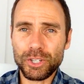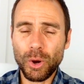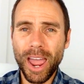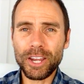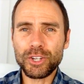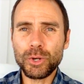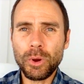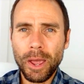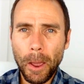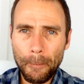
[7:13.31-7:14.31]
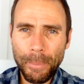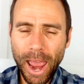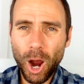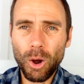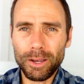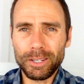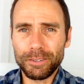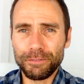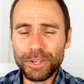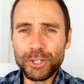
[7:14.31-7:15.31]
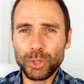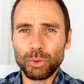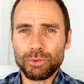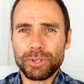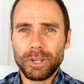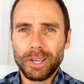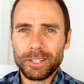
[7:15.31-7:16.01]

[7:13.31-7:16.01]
So as you empower individuals